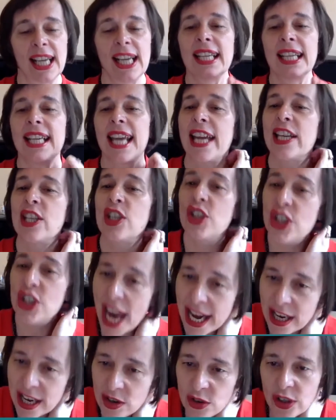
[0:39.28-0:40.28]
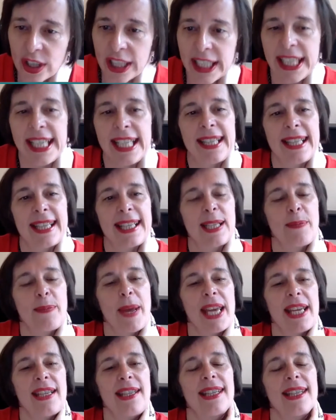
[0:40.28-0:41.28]
Yeah, generally the
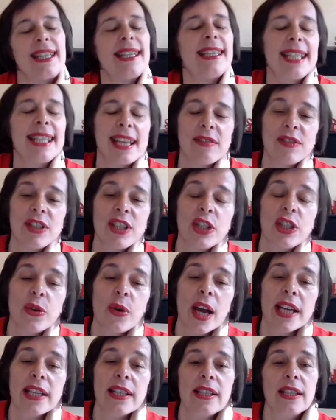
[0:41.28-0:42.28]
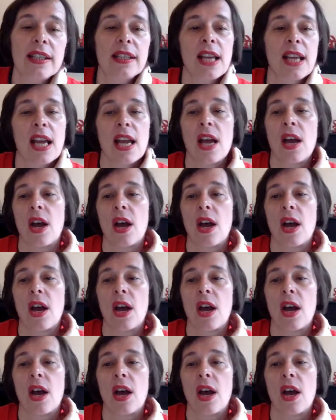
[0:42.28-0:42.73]
space is given to us